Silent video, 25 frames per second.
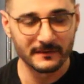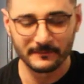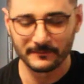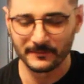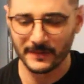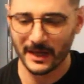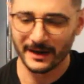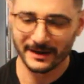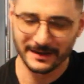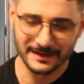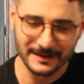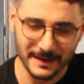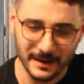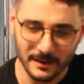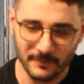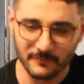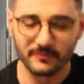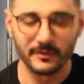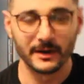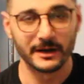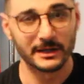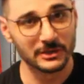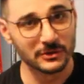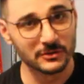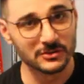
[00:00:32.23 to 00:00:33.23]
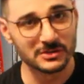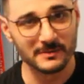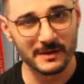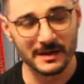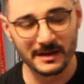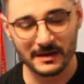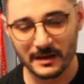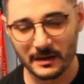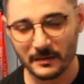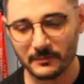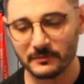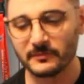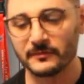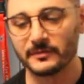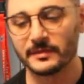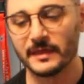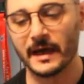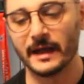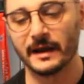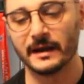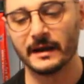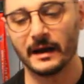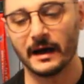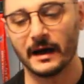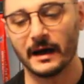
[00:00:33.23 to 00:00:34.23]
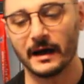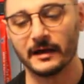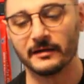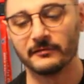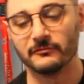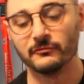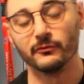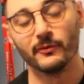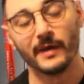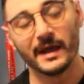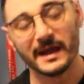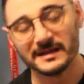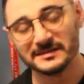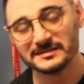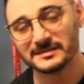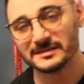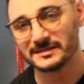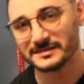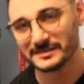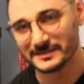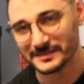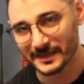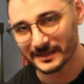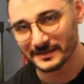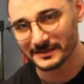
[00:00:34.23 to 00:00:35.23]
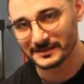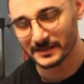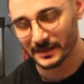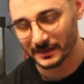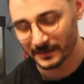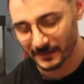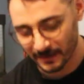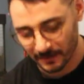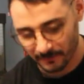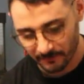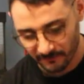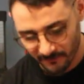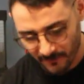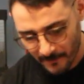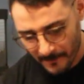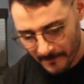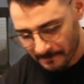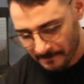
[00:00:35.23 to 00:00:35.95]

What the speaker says: Not a nymph, but it used to be a nymph that I've raised since a nymph.